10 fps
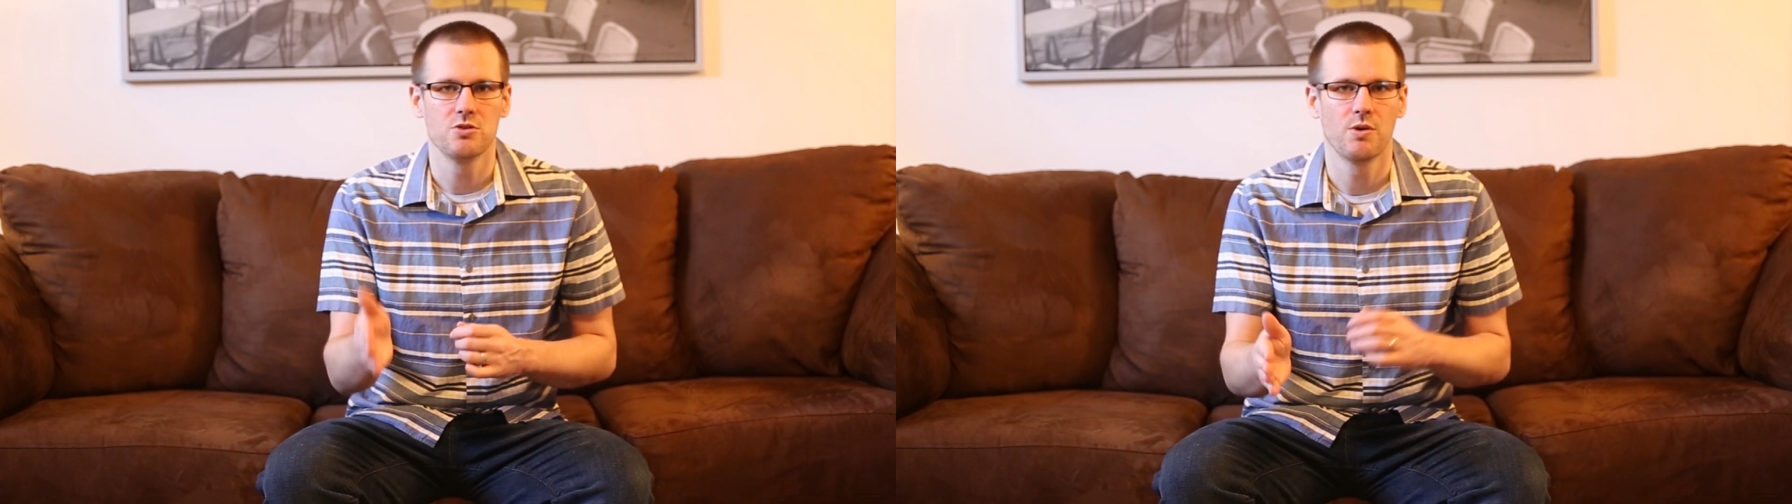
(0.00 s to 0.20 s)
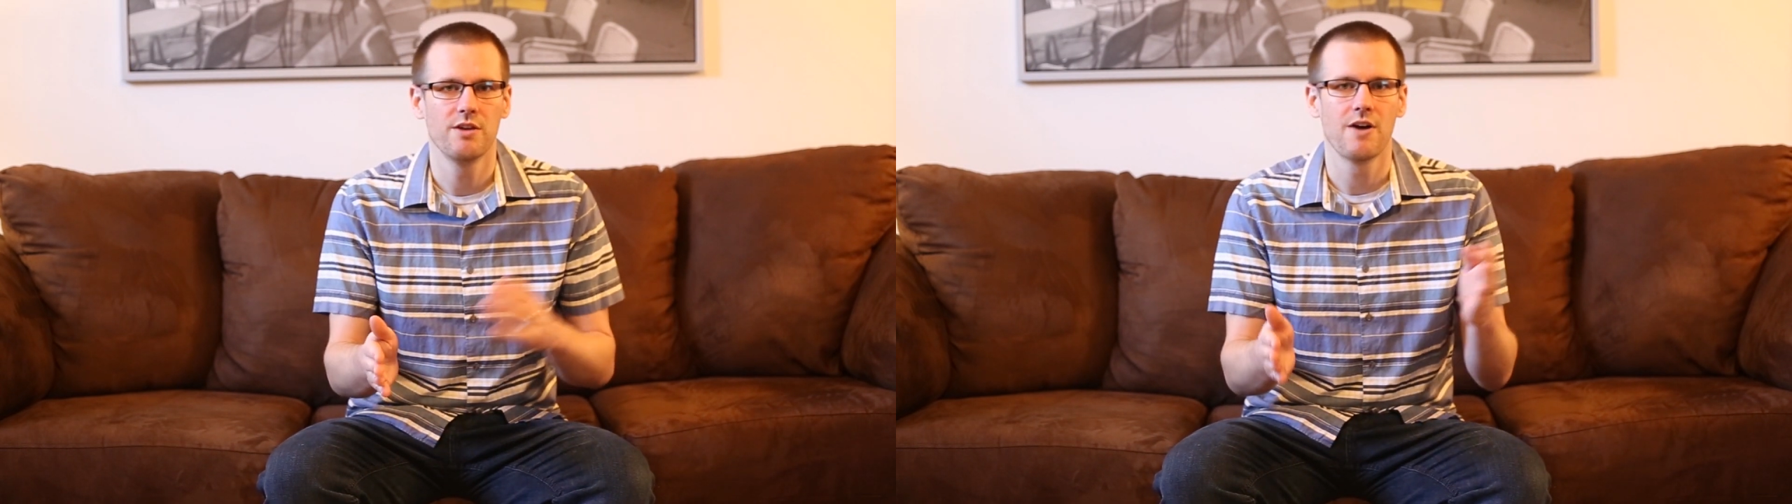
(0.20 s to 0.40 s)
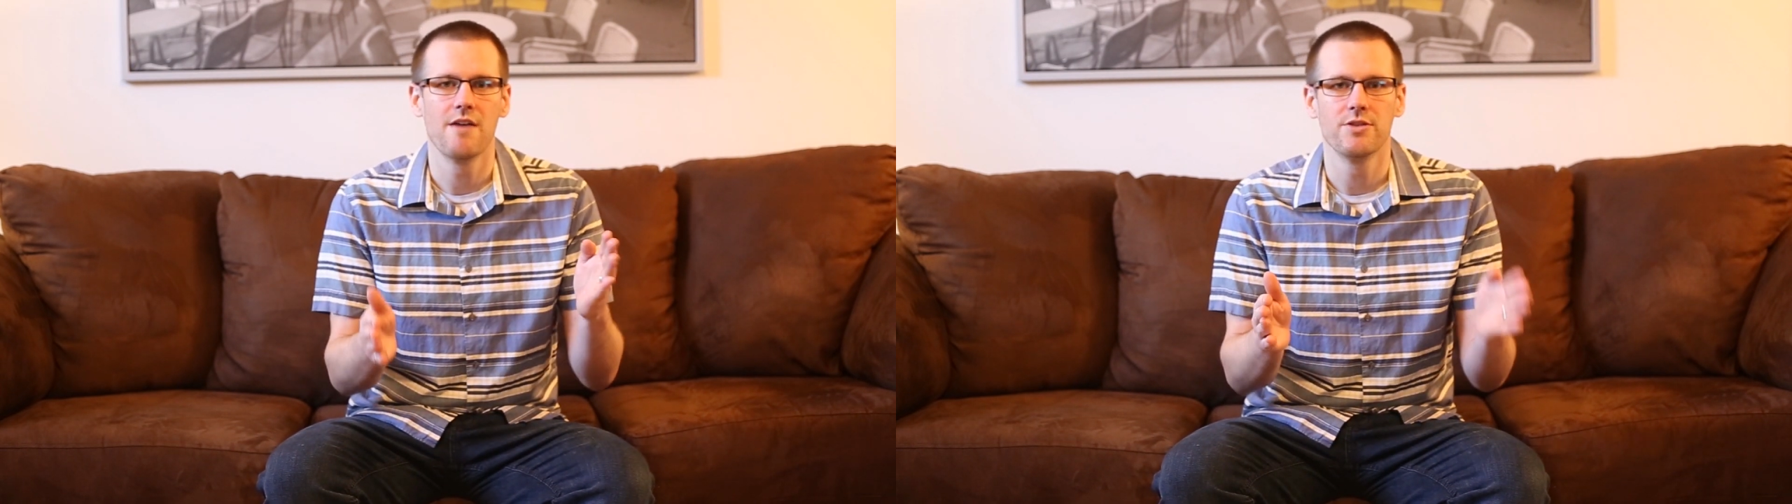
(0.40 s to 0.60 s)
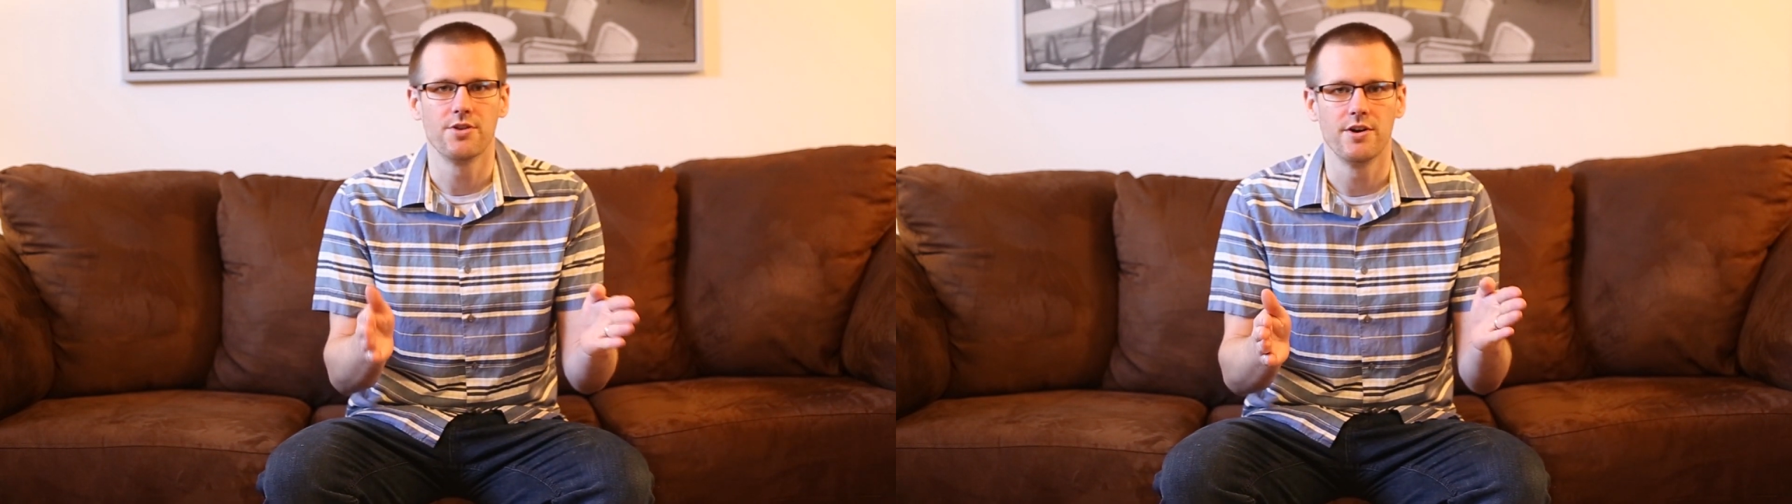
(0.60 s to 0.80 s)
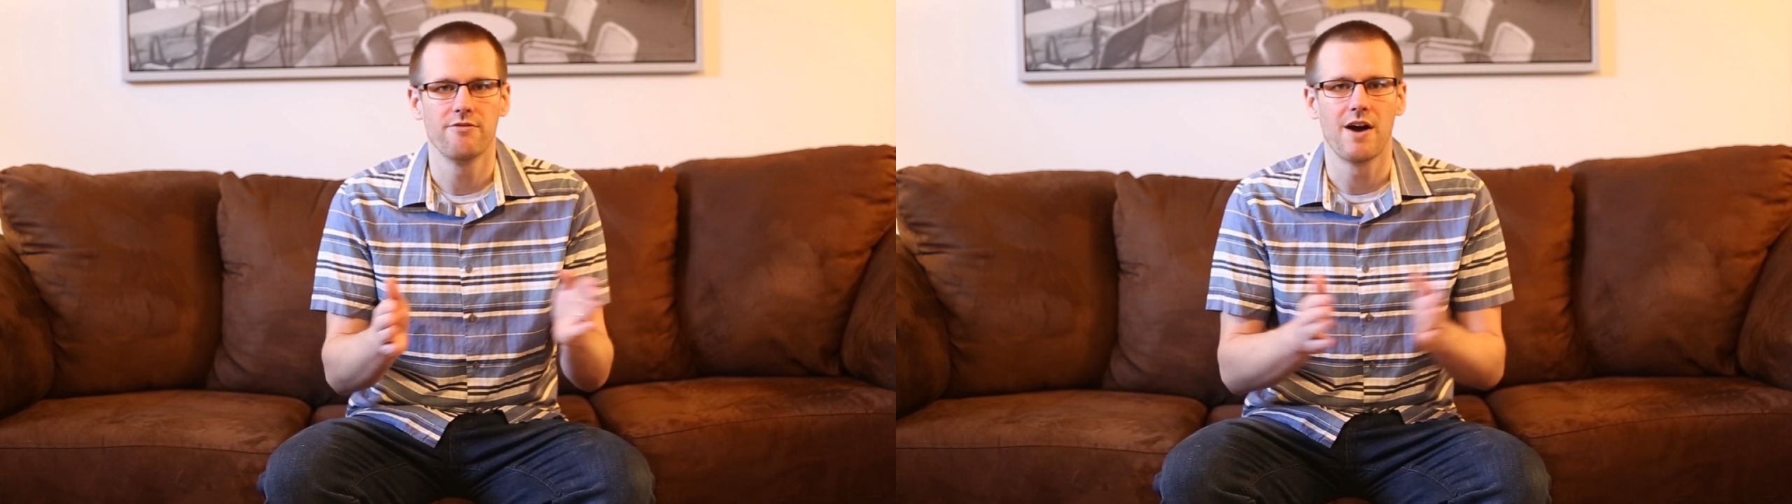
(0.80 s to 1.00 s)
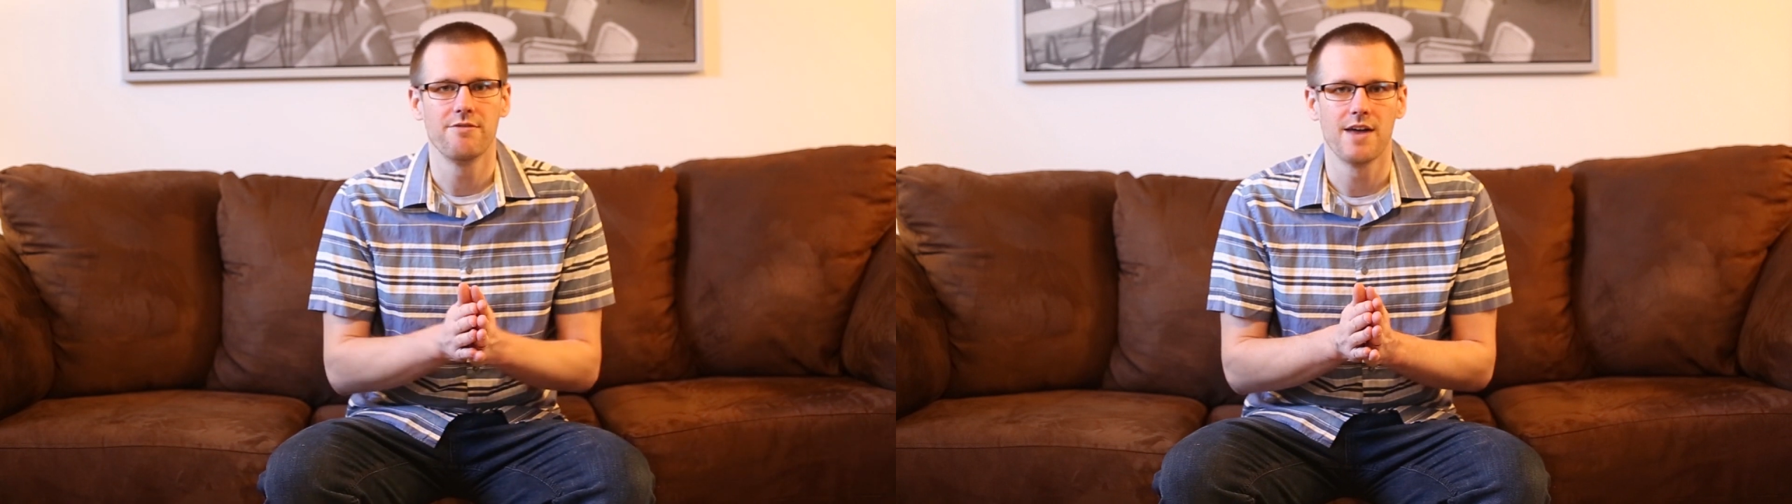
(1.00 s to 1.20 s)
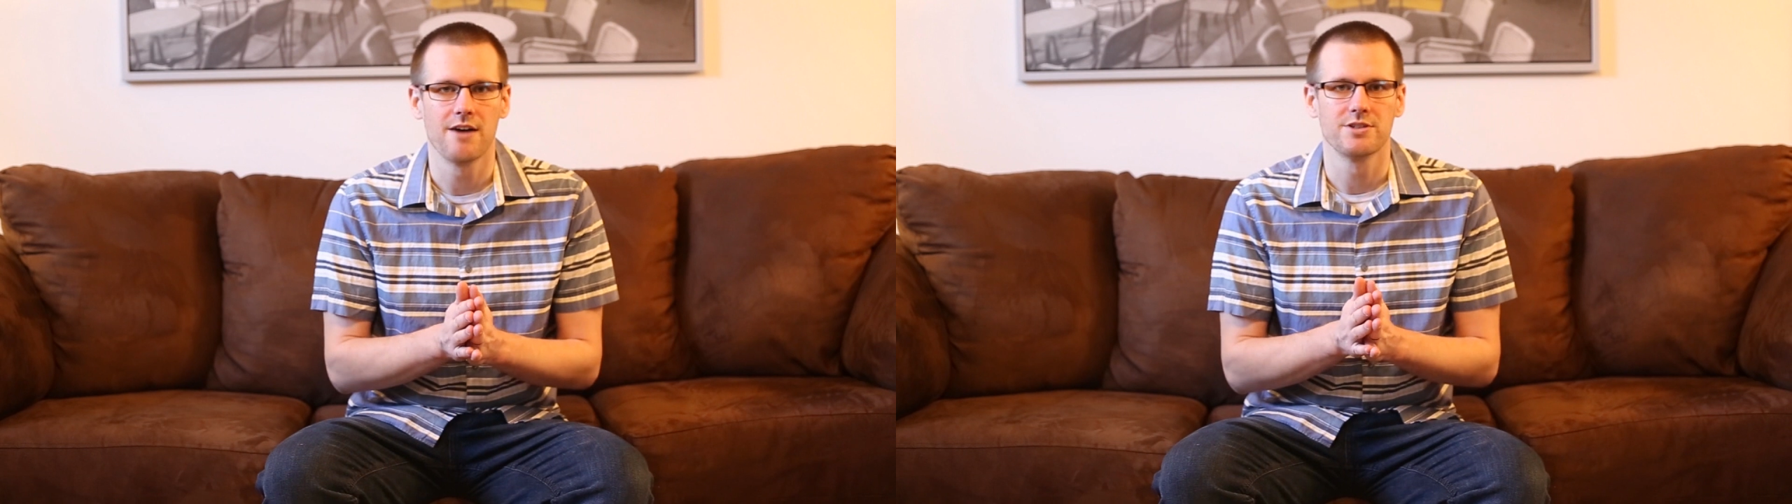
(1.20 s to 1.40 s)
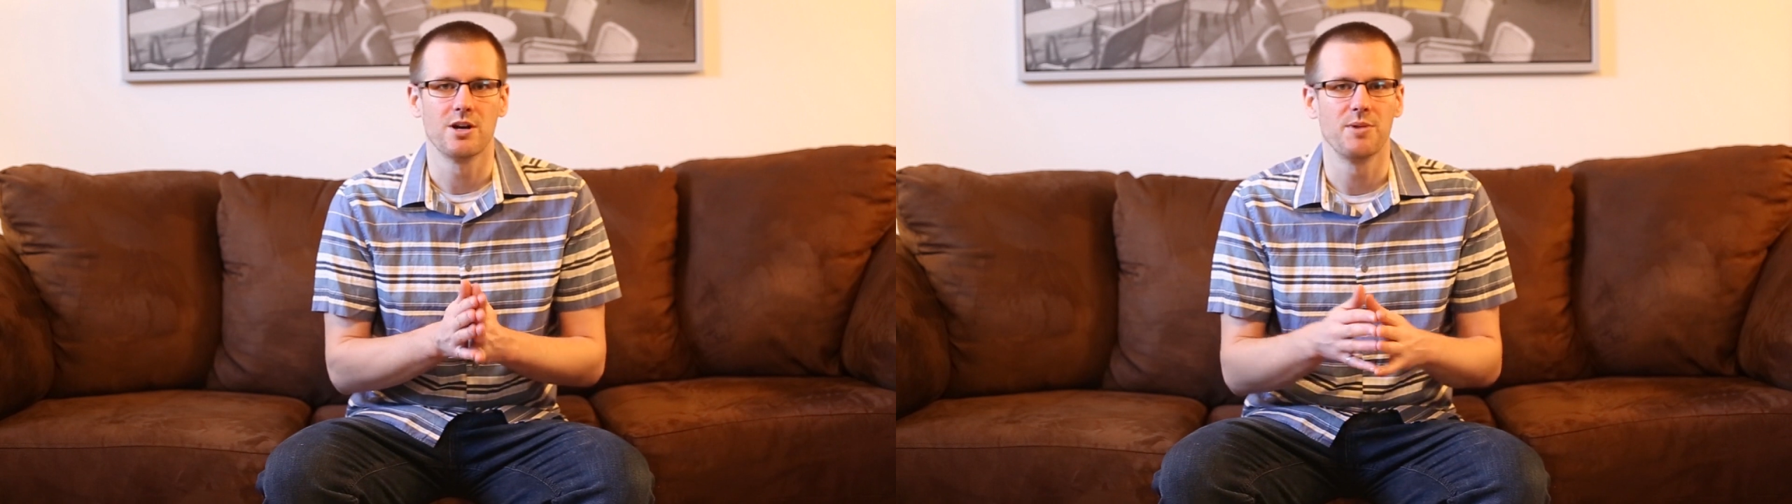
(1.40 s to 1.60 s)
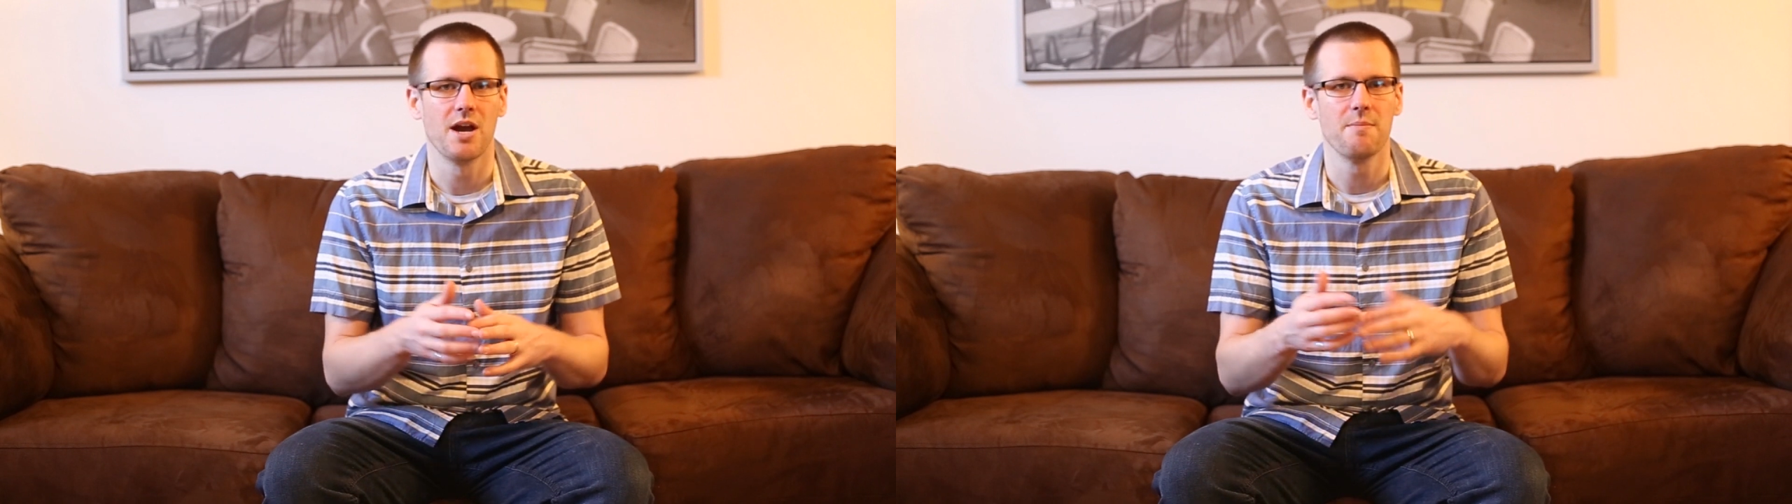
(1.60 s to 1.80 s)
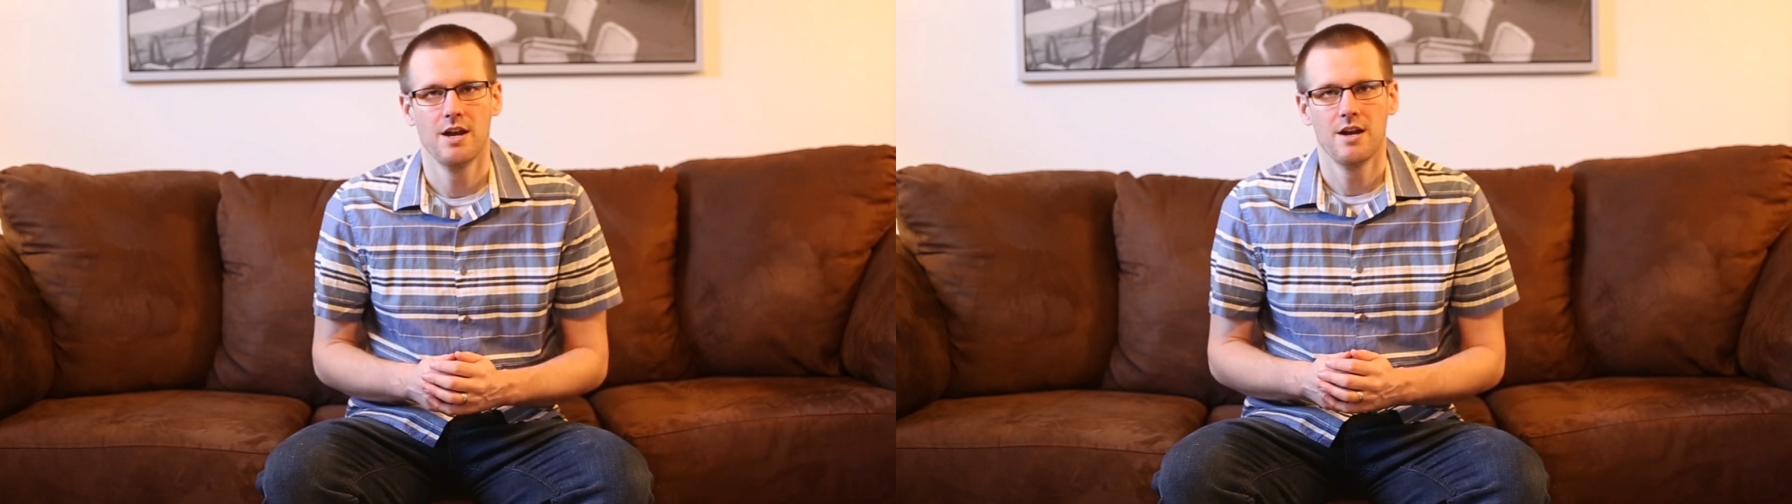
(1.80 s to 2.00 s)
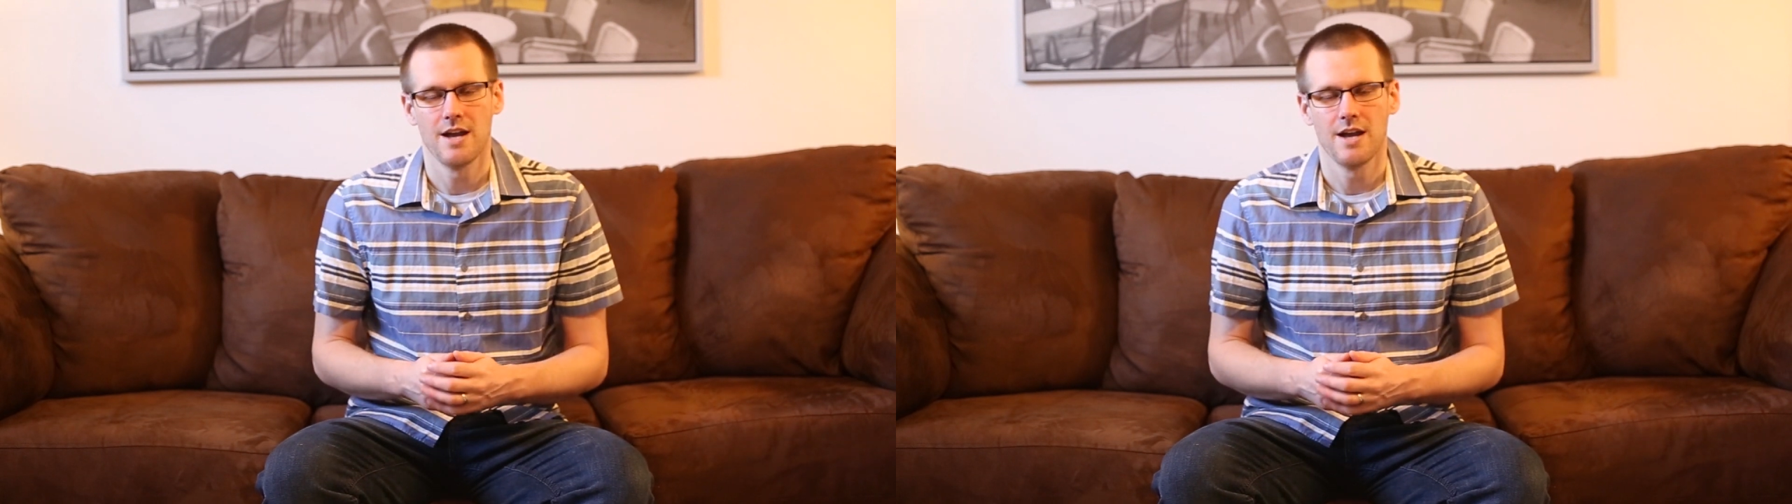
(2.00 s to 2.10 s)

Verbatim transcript: 25 and 35,000 RPM.